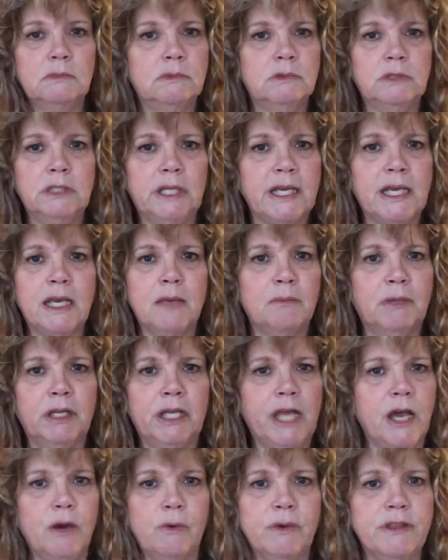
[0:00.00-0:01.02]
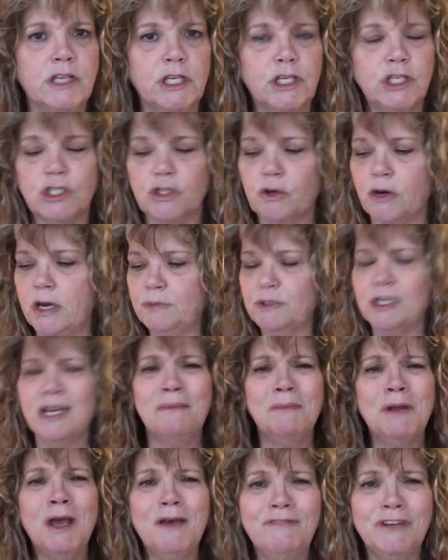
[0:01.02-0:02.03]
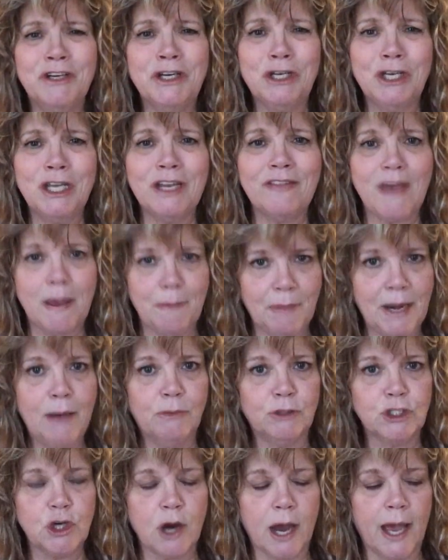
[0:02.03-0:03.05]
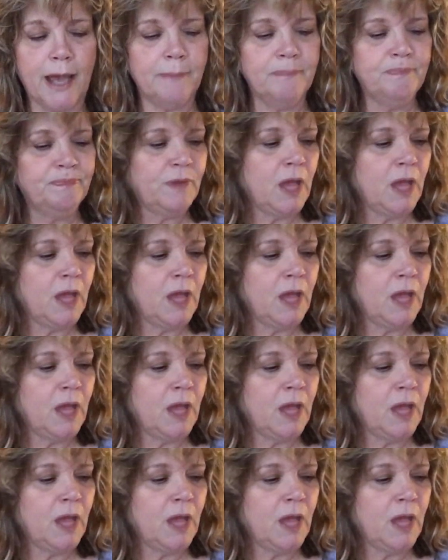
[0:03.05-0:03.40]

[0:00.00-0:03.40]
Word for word: link it below in the description. I'm not very good at that, but I will try.